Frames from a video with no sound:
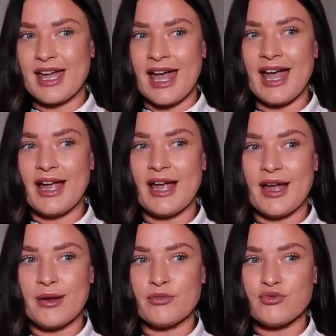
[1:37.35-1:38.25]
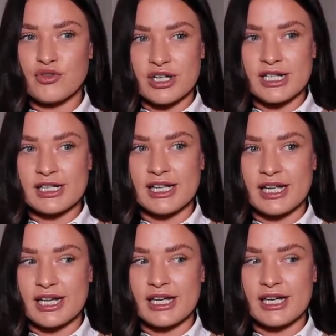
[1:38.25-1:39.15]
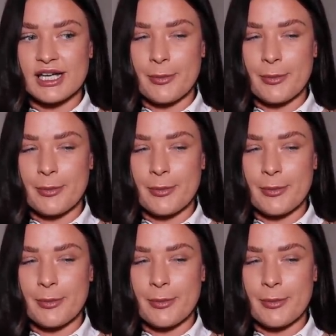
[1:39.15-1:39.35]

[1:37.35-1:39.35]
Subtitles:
I am really